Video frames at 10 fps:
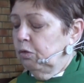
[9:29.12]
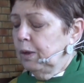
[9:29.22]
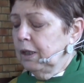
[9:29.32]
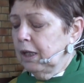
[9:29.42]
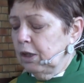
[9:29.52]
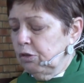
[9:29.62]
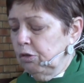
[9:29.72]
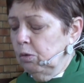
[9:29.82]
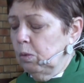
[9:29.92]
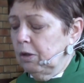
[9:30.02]
If we get
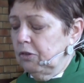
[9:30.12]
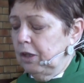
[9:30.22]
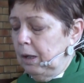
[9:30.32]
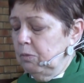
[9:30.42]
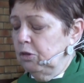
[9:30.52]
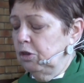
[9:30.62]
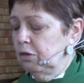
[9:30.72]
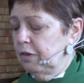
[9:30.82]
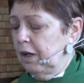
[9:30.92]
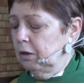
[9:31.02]
through what has happened to
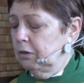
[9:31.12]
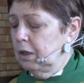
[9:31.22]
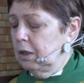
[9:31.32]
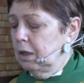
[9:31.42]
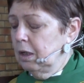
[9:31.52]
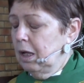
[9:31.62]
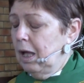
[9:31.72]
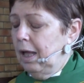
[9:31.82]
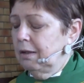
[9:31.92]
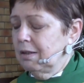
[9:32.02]
Uvalde
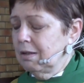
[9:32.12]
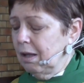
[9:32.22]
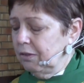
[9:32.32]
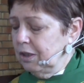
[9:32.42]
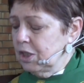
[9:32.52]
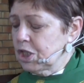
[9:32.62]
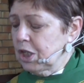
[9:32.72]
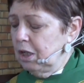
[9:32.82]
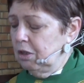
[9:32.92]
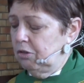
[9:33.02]
and nothing
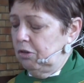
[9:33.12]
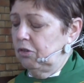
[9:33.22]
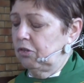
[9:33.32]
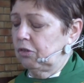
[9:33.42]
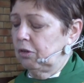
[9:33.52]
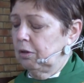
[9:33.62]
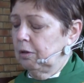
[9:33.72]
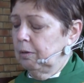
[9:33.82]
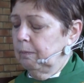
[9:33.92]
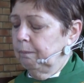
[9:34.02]
changes,
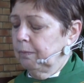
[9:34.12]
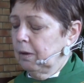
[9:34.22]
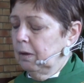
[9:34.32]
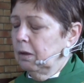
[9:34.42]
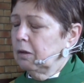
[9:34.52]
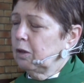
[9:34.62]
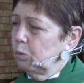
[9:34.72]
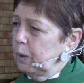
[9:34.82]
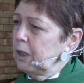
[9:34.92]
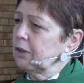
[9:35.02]

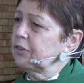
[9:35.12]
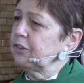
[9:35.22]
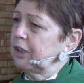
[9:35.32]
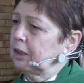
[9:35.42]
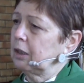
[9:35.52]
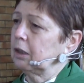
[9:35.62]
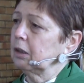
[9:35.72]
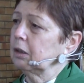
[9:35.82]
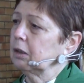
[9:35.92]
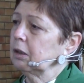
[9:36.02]
then we are
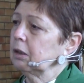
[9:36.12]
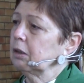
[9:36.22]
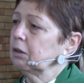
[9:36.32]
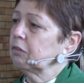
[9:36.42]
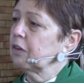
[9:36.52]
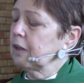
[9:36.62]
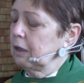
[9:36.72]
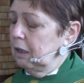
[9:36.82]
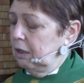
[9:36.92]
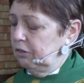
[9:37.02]
settling for
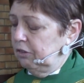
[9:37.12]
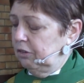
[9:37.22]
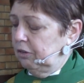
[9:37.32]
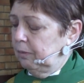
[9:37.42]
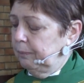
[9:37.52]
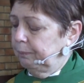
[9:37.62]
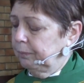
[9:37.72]
the less.